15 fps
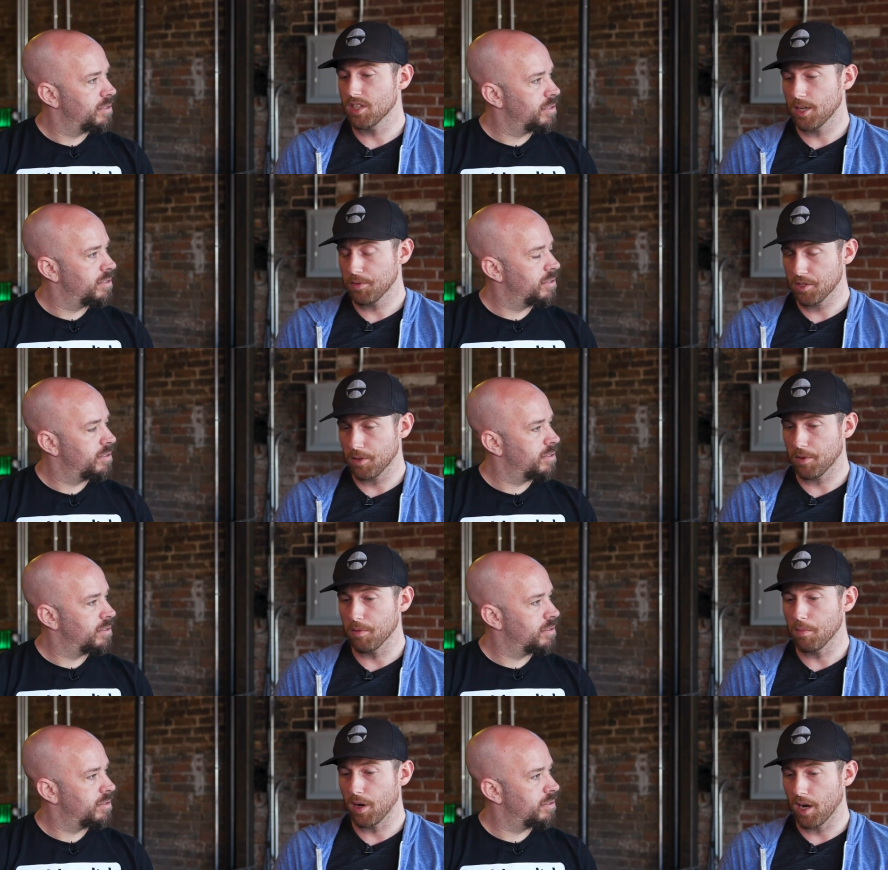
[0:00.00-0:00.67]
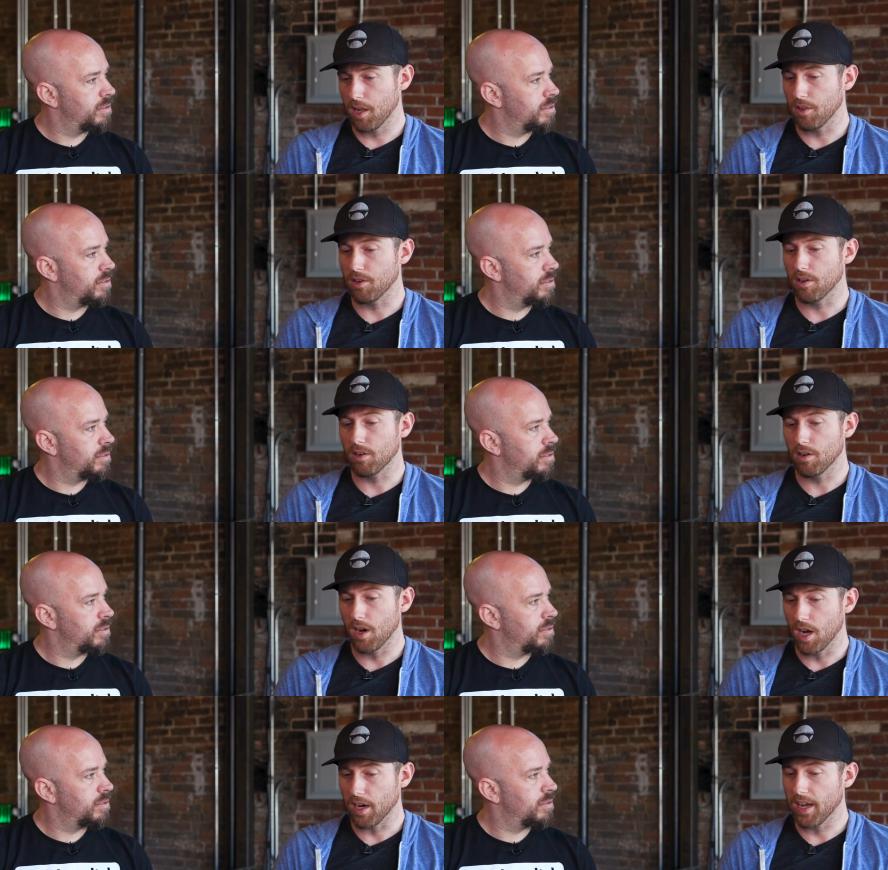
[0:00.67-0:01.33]
Speaker 1: the TypeScript
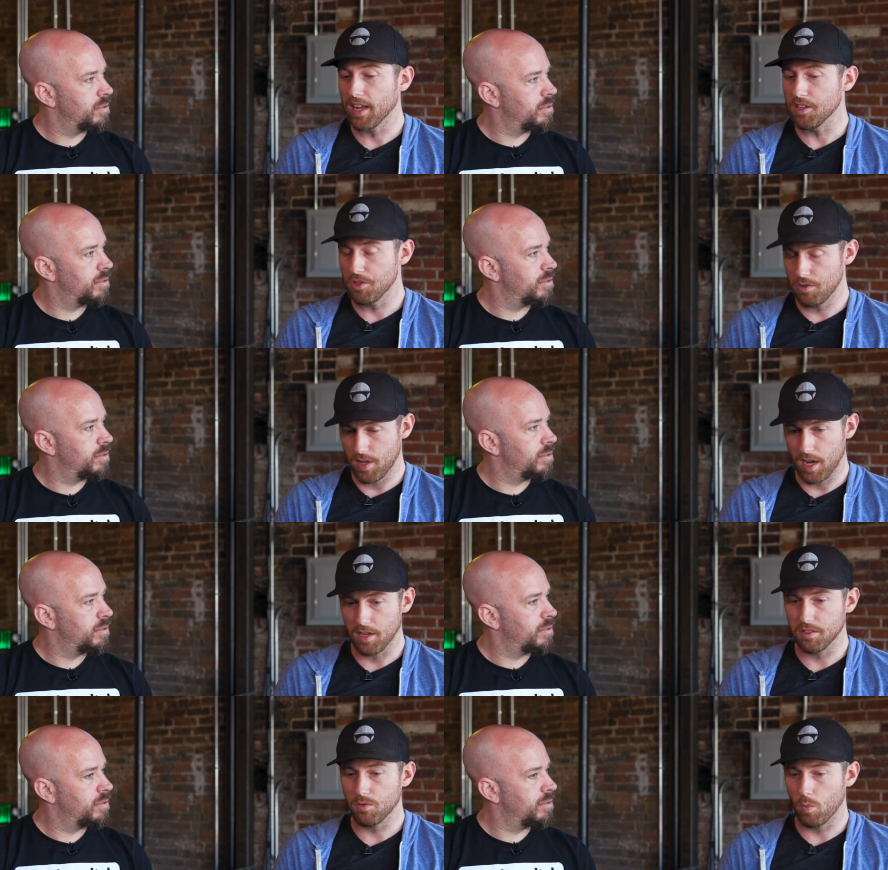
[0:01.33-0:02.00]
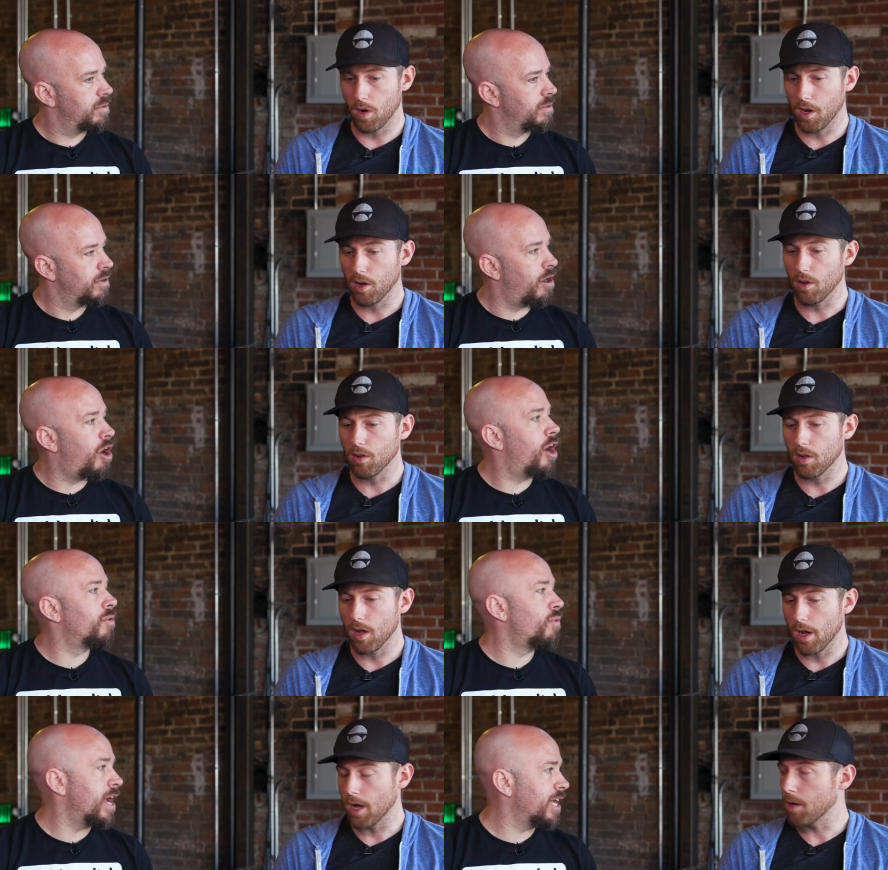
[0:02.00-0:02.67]
compiler uh, can do that as well.
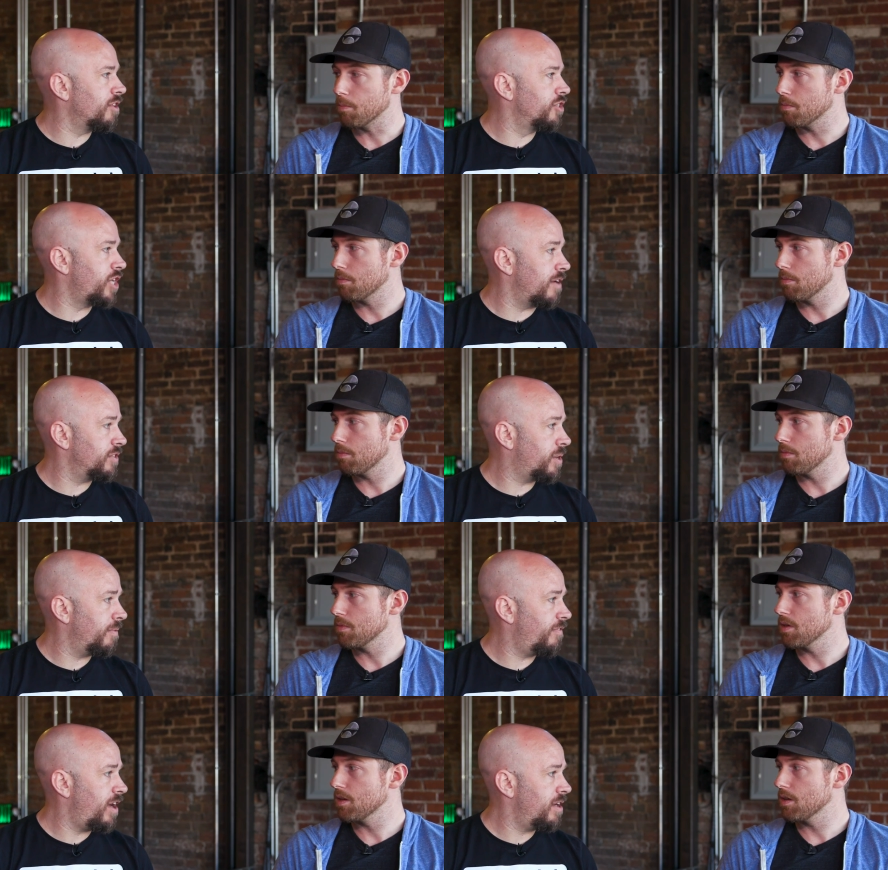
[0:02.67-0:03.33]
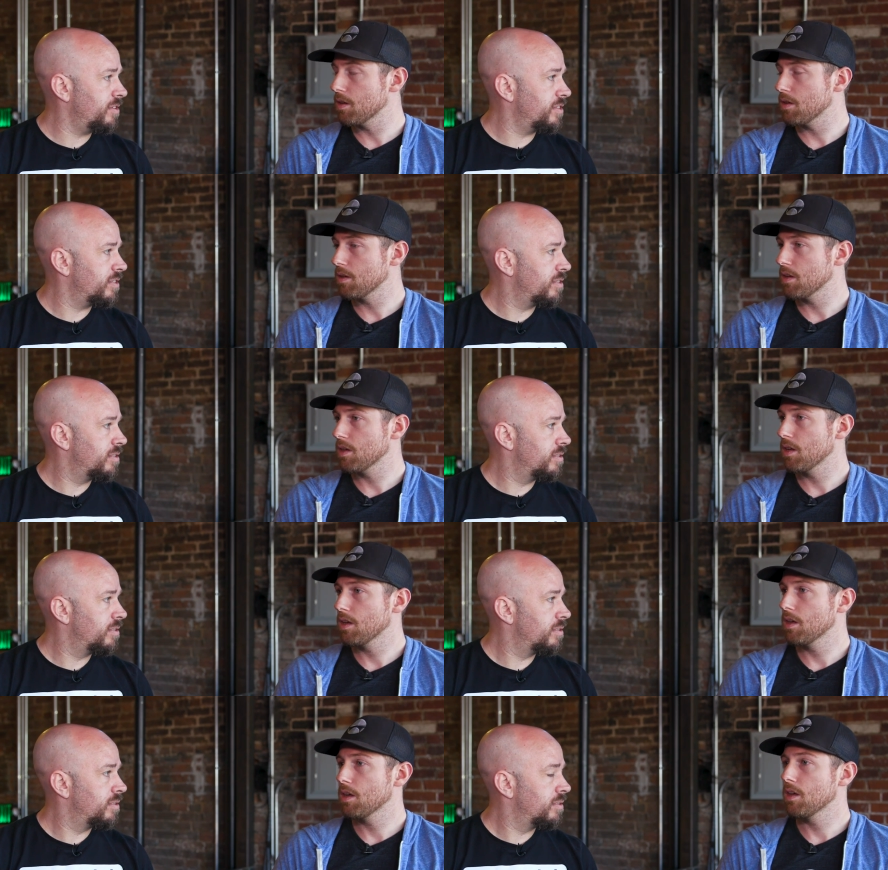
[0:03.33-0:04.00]
On regular um,
Speaker 2: JavaScript files?
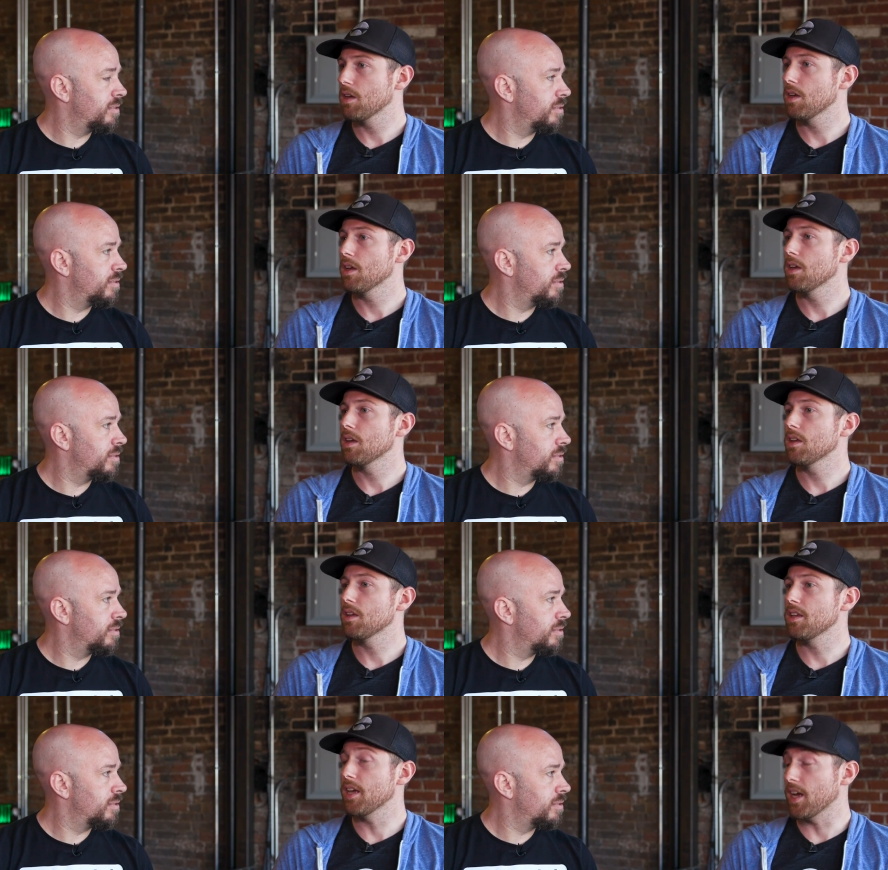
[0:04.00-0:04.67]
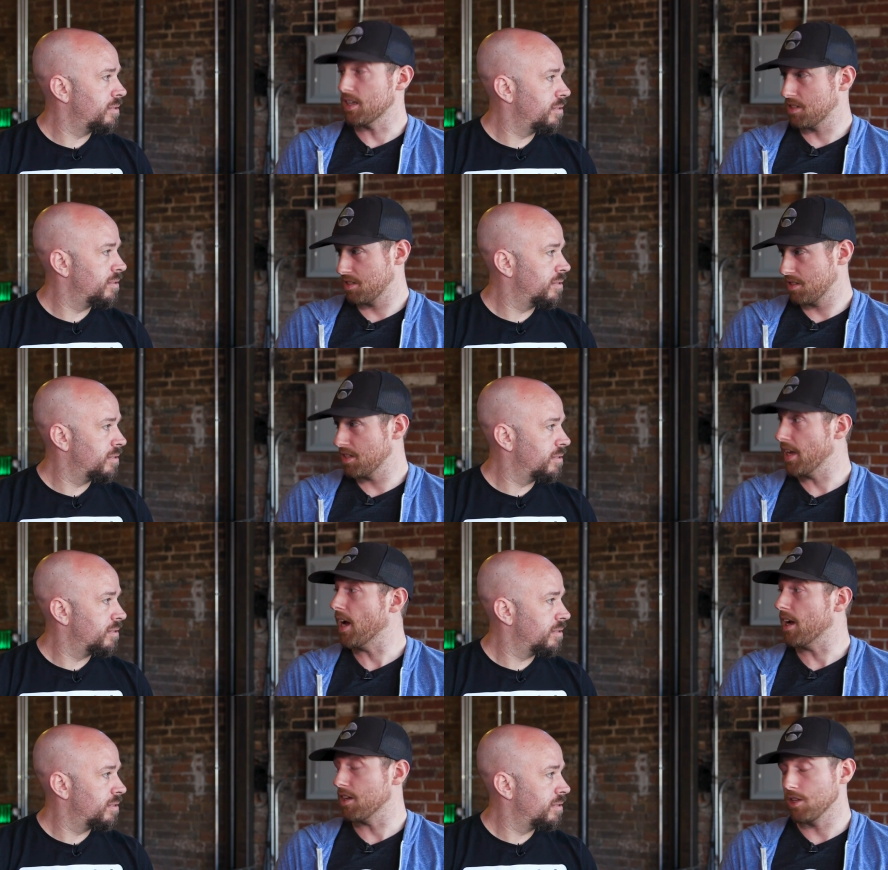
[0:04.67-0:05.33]
Speaker 1: Yes,
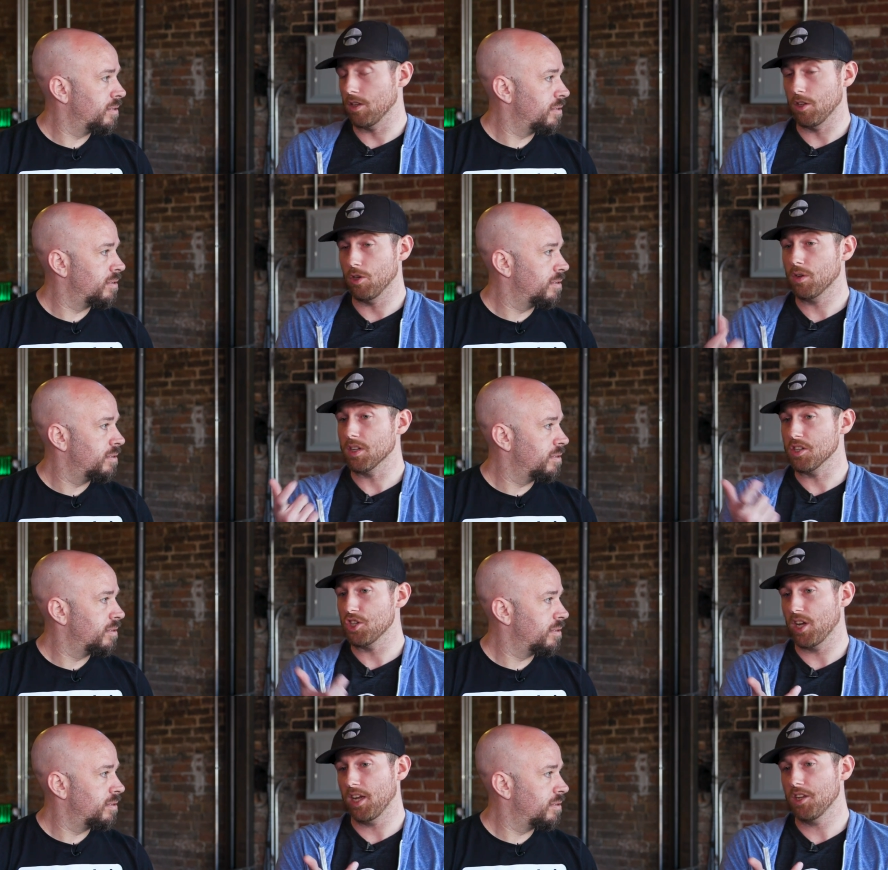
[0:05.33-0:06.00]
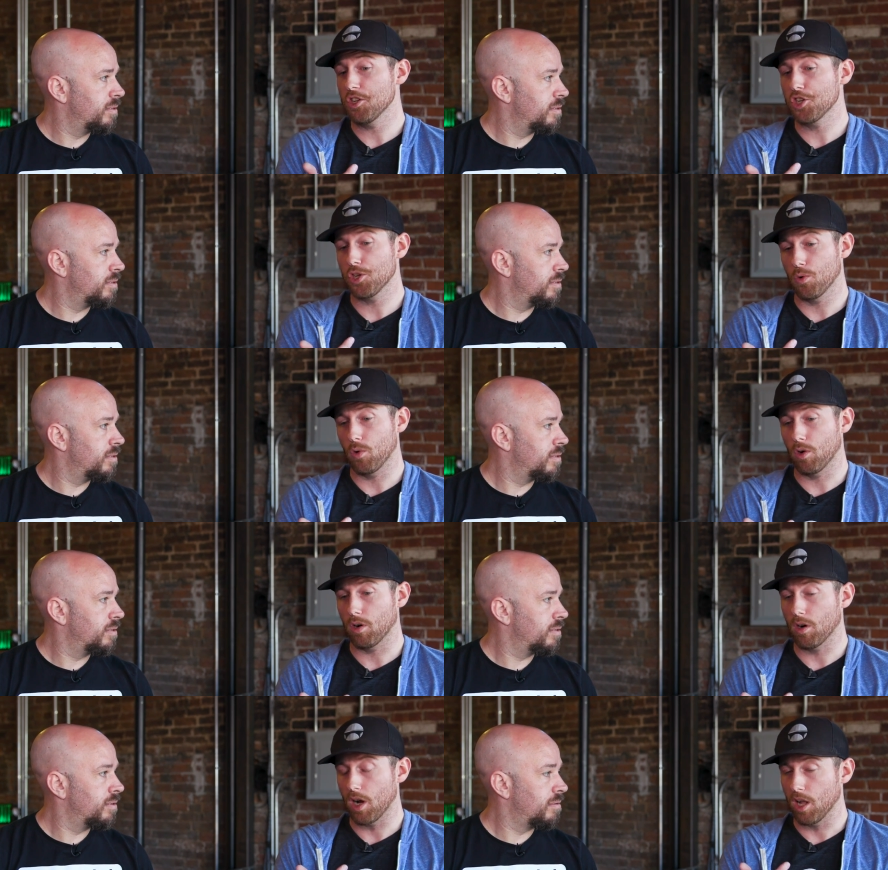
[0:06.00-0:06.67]
yeah. You, you, can change
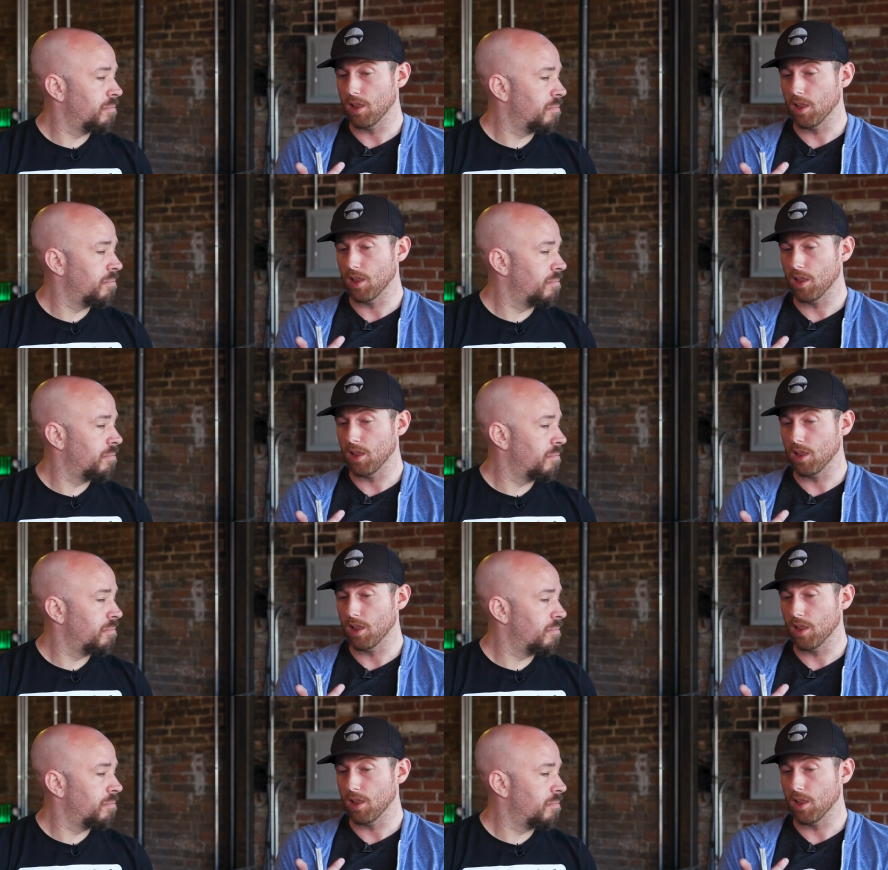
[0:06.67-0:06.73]
your